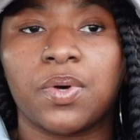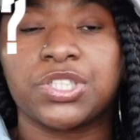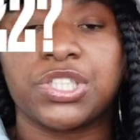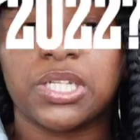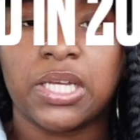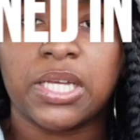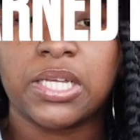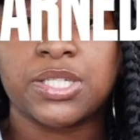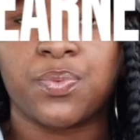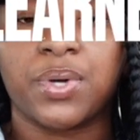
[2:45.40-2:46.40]
question
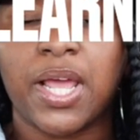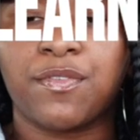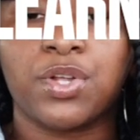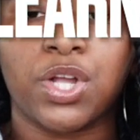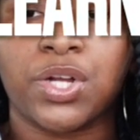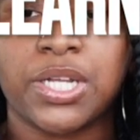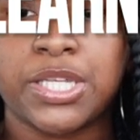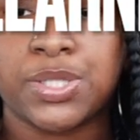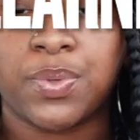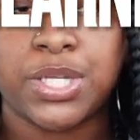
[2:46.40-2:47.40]
is, what have you learned
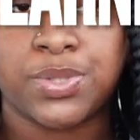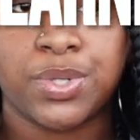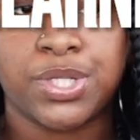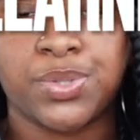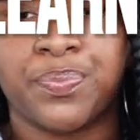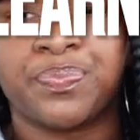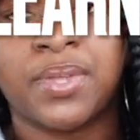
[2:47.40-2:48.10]
in 2022?